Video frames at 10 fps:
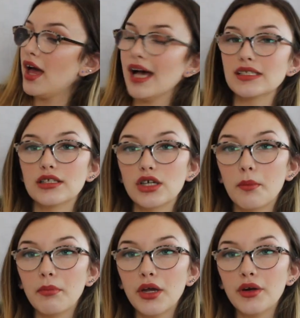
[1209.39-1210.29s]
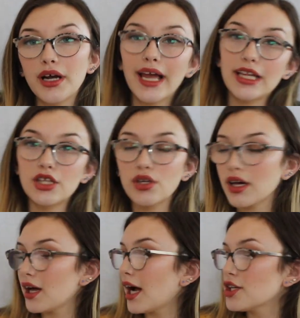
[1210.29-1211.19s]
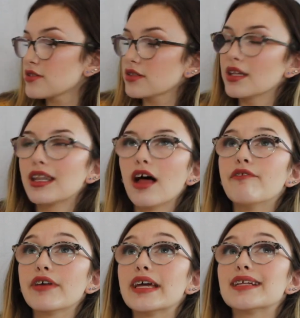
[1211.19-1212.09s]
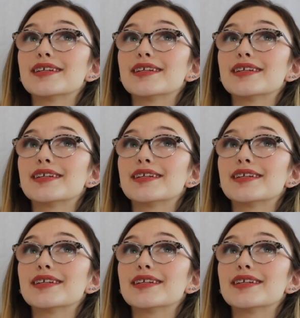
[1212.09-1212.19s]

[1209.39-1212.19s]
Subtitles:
Has a little mirror. I just love it.